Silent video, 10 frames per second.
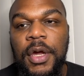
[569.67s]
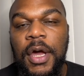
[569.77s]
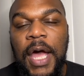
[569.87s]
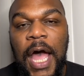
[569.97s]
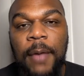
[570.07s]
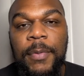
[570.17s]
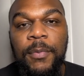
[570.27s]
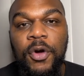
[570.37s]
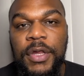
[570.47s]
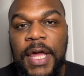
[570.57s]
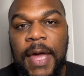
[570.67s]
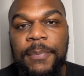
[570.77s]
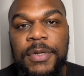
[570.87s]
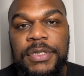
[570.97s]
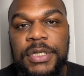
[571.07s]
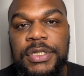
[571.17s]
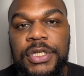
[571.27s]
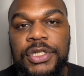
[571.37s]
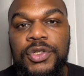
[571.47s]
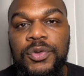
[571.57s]
I'll be more than happy to
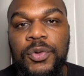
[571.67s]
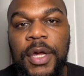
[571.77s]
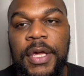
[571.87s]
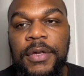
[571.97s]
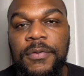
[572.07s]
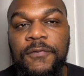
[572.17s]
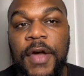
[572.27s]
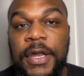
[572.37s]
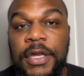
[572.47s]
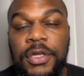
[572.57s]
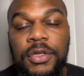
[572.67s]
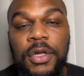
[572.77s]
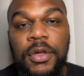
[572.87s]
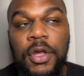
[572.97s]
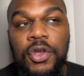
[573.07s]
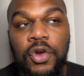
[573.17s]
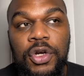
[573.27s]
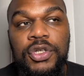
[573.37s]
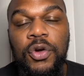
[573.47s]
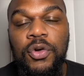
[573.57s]
assist you in finding your
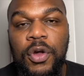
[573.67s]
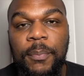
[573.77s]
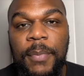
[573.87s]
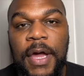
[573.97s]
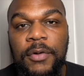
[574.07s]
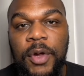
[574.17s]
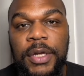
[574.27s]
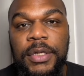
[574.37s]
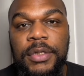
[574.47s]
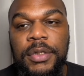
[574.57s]
total combined rating